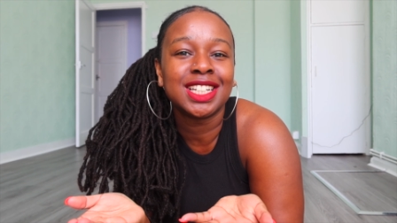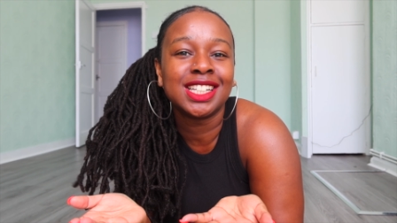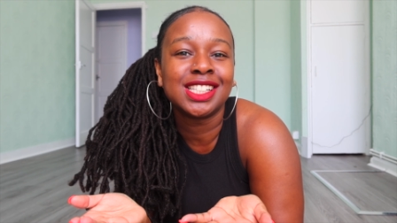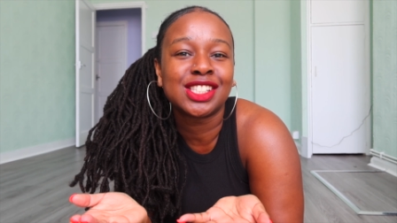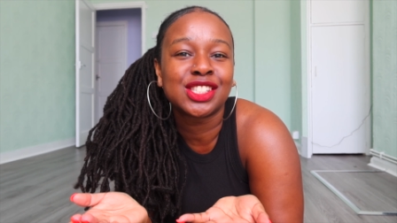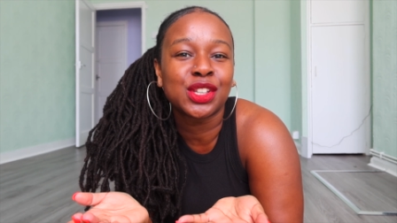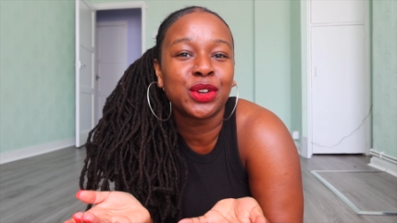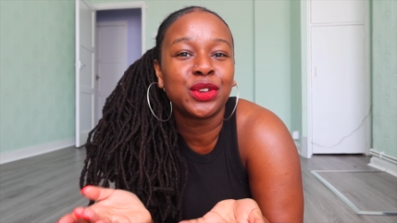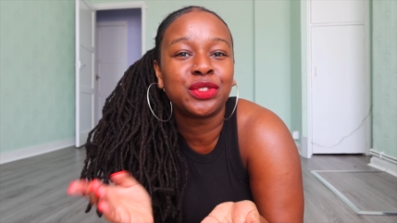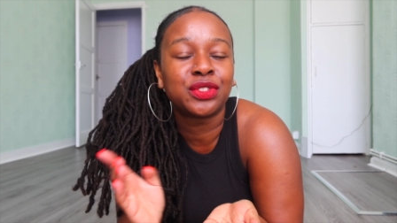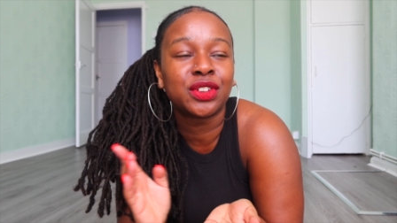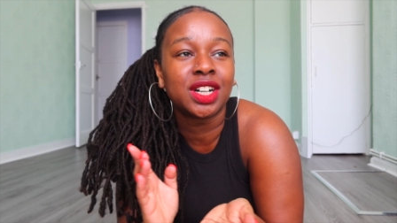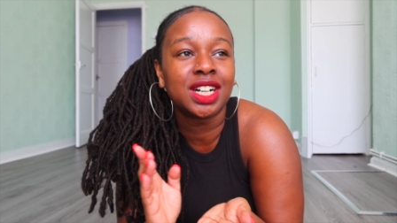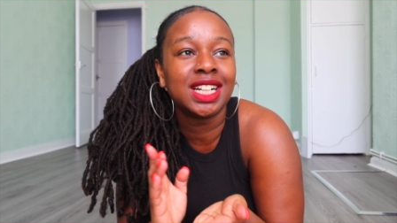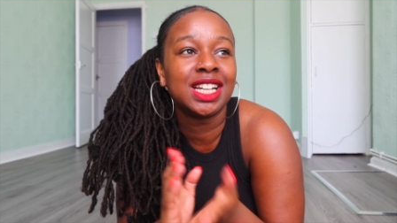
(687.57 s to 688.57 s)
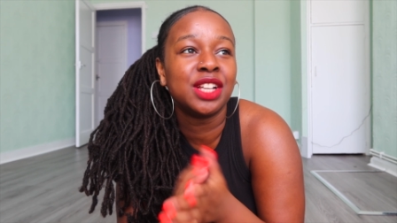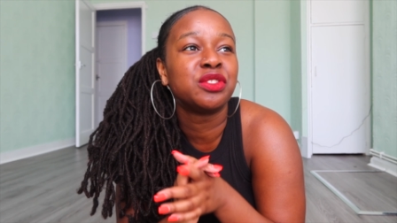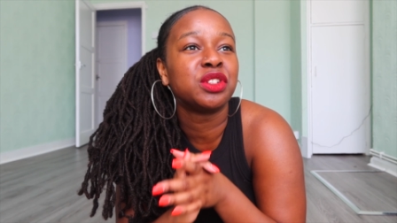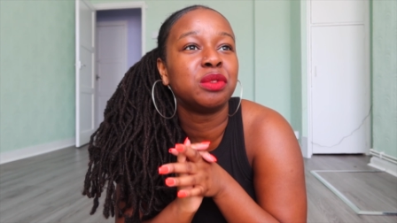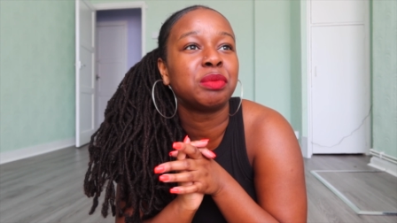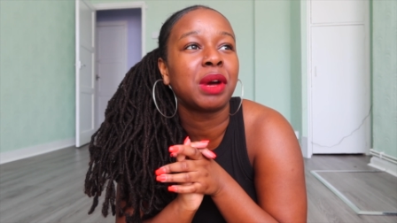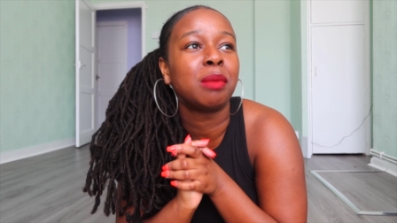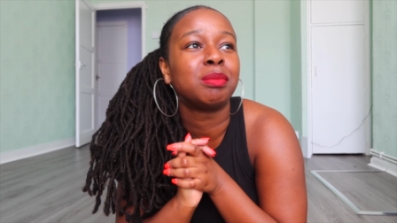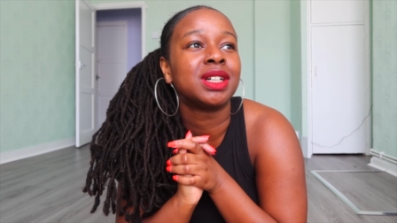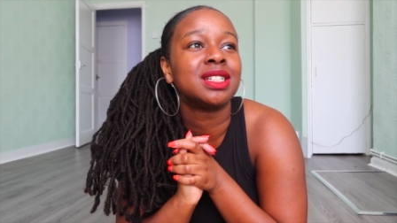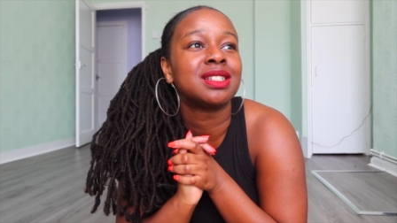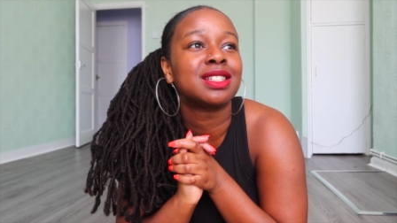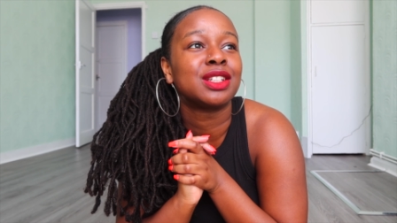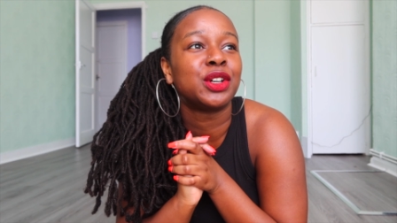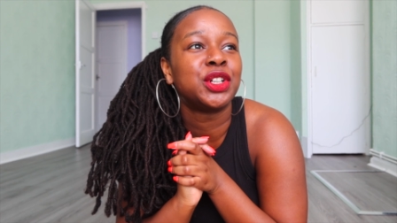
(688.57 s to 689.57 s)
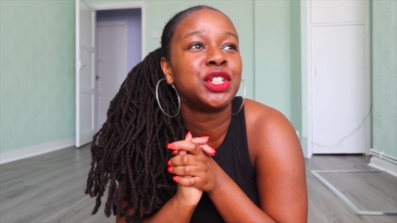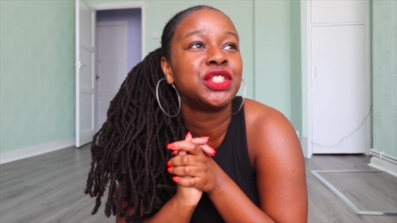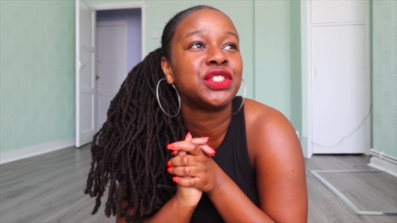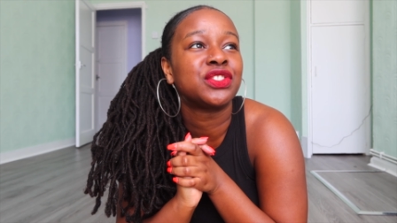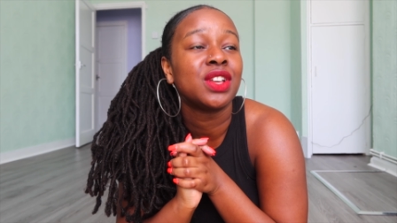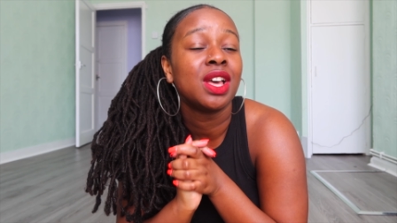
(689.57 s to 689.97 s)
it so far living by myself?